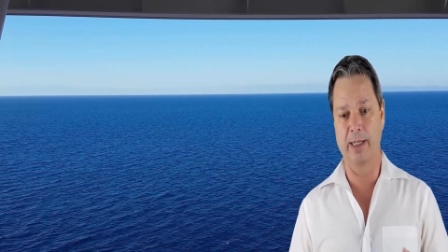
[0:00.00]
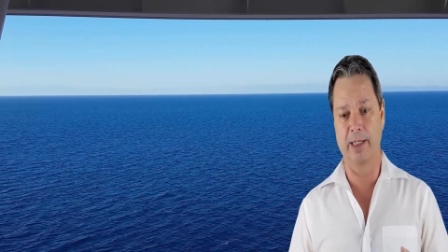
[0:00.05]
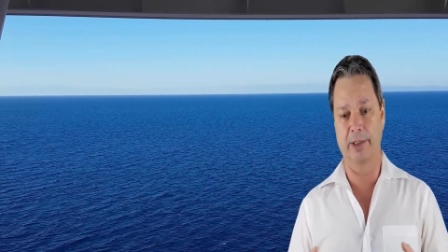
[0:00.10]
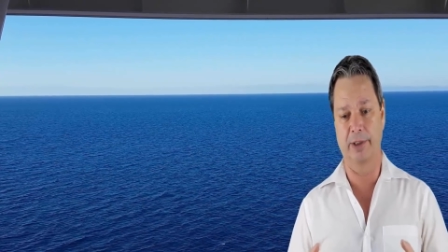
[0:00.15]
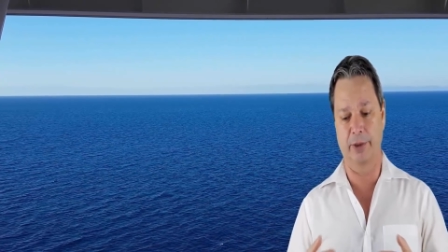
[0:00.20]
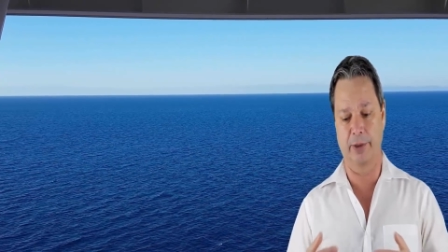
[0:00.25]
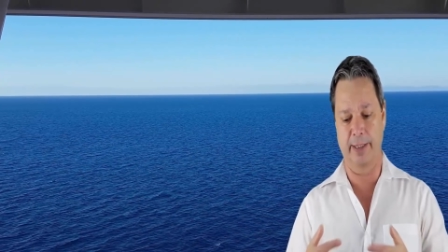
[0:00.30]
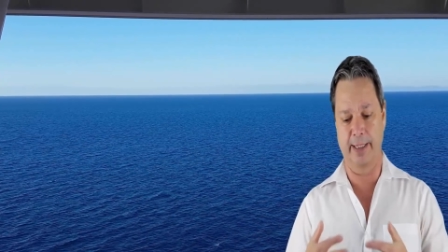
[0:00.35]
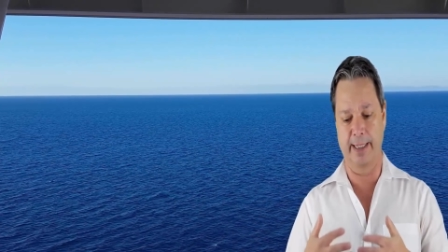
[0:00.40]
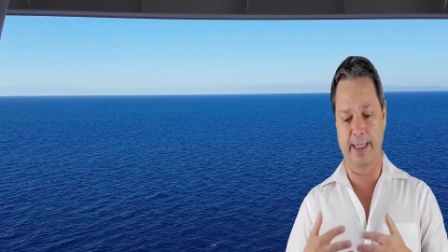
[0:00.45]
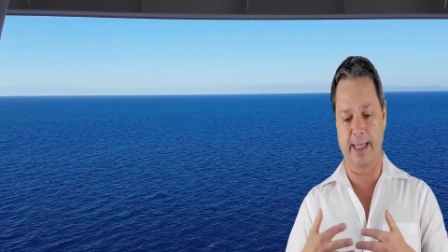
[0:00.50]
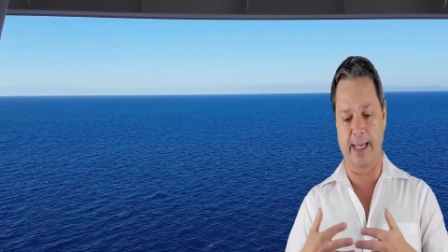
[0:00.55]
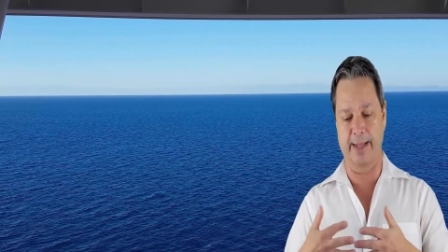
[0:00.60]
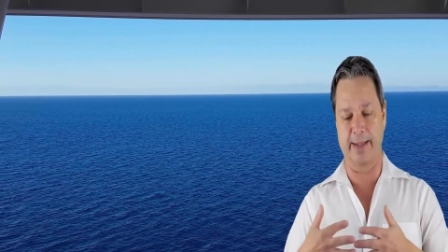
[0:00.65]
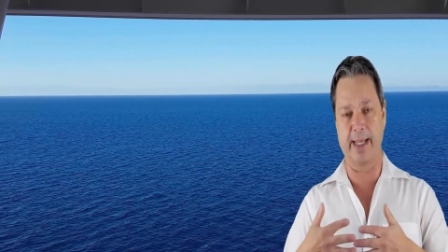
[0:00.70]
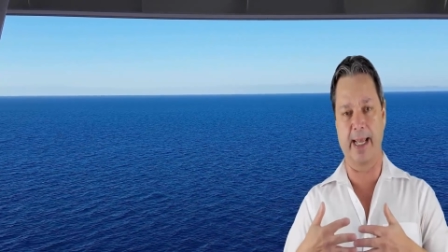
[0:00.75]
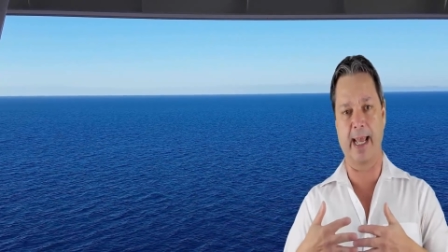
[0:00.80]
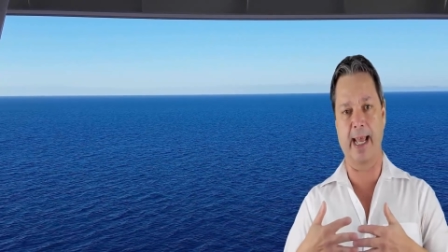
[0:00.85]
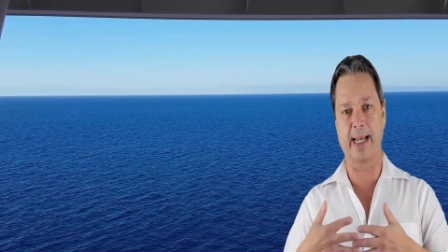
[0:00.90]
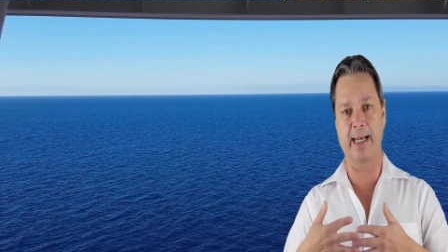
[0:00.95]
So they did,
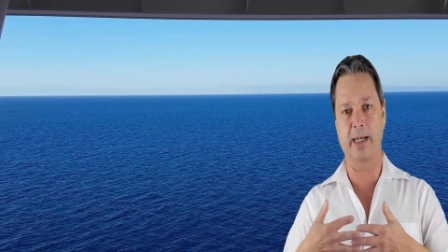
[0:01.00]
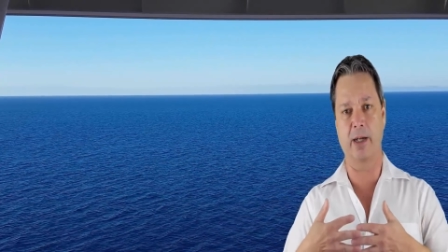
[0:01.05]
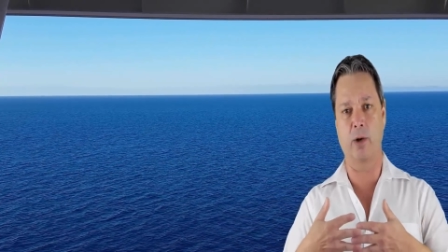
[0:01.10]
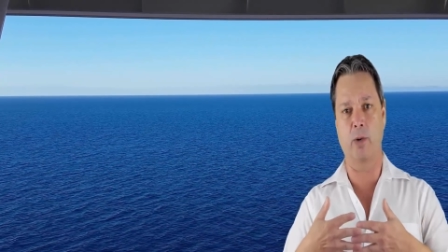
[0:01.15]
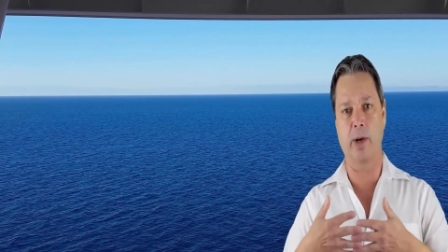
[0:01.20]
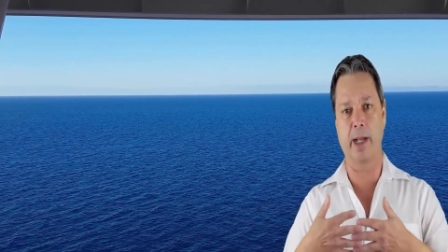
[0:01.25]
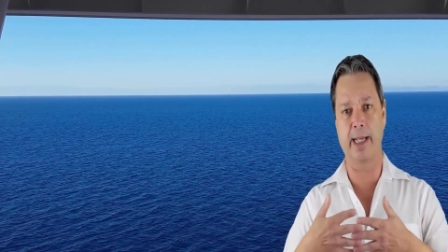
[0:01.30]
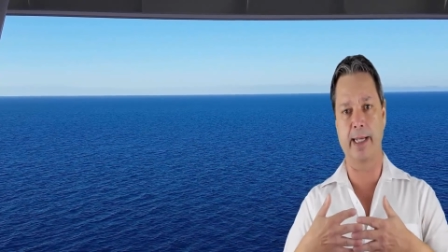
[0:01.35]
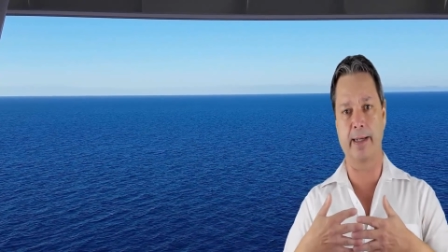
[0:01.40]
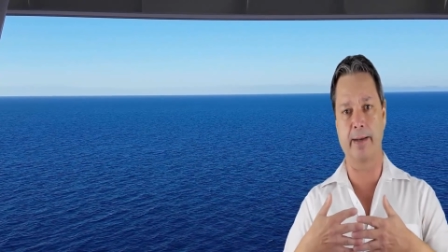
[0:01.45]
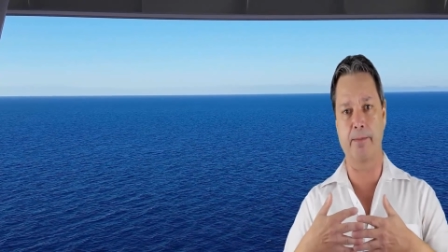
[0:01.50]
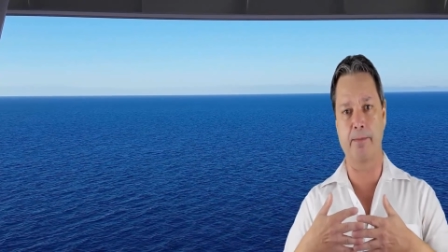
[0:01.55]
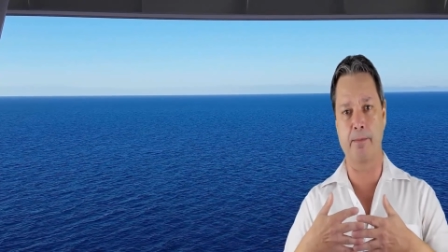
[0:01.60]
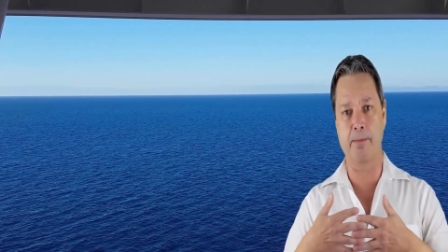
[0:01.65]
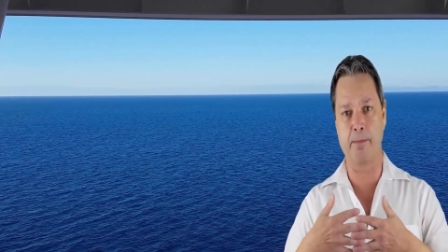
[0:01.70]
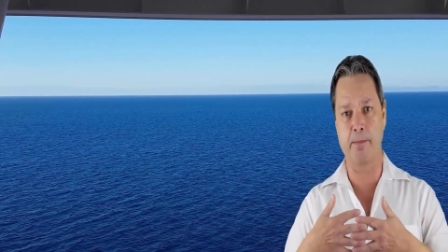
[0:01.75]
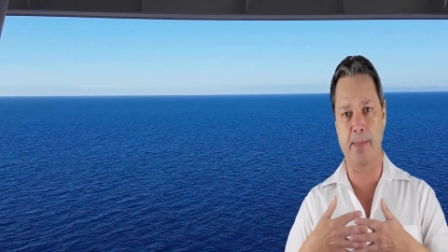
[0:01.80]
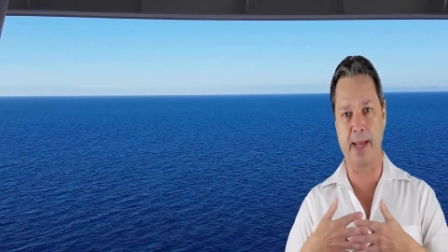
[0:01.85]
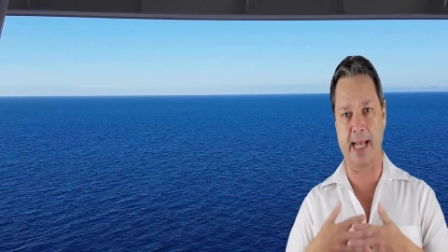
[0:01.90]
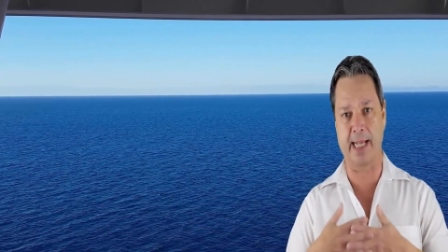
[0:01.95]
they hadn't quite
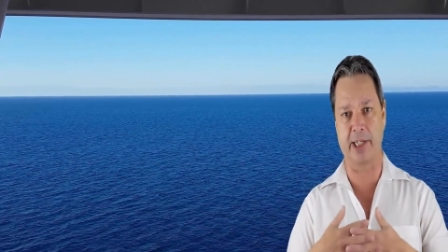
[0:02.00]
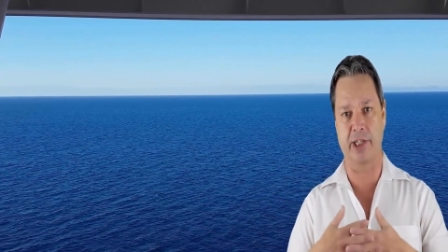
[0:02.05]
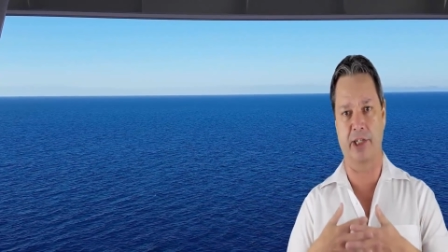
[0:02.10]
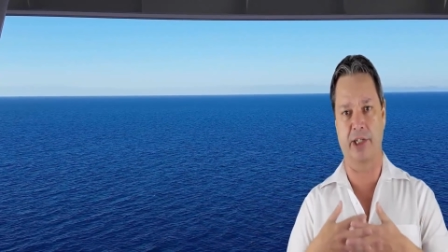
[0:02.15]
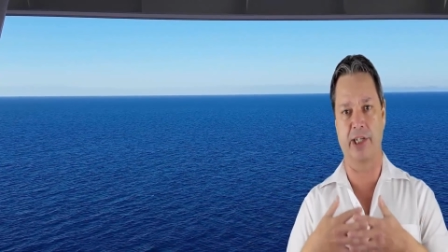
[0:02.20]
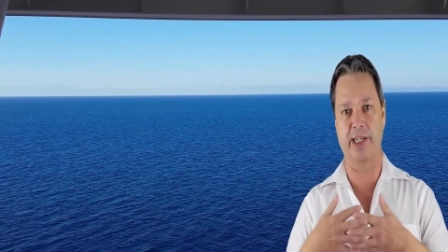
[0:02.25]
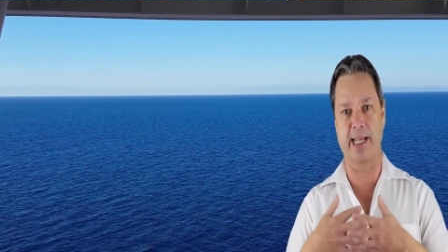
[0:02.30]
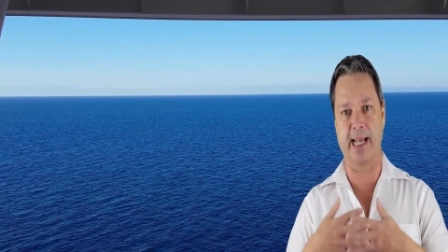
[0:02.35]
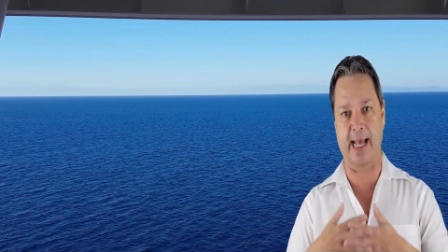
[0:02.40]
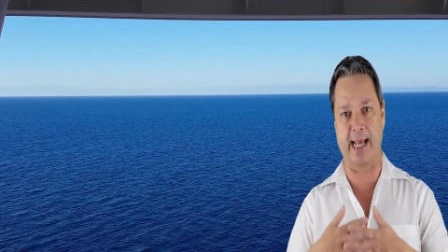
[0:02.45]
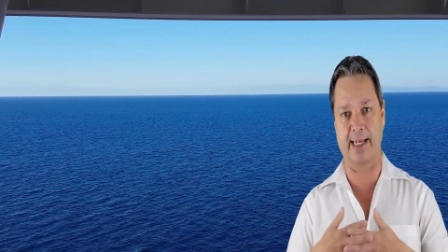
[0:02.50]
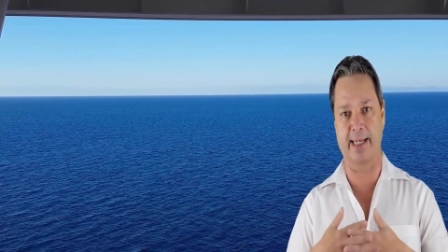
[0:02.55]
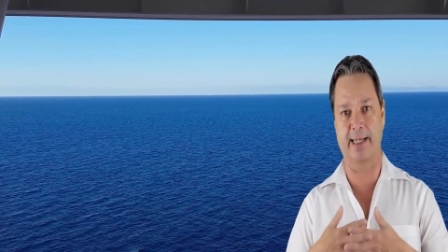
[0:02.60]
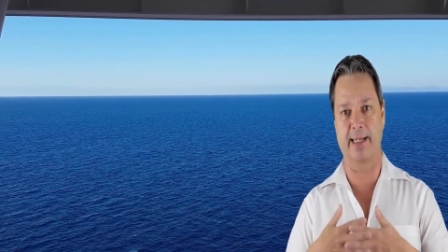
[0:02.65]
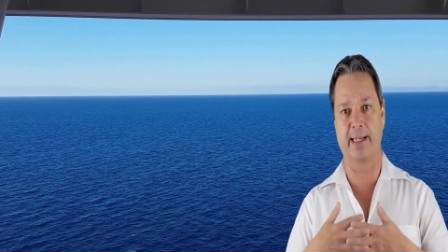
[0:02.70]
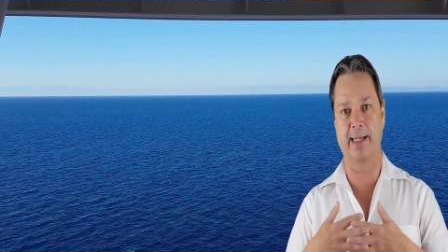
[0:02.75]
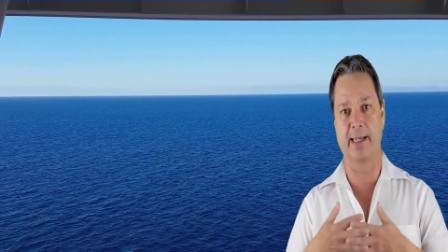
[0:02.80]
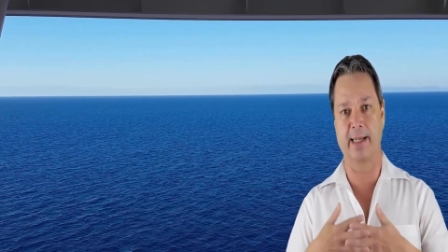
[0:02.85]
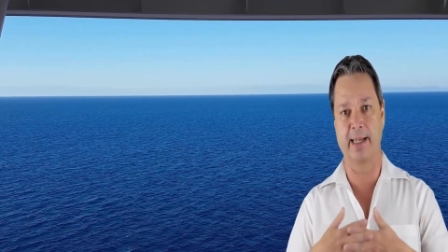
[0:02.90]
meshed yet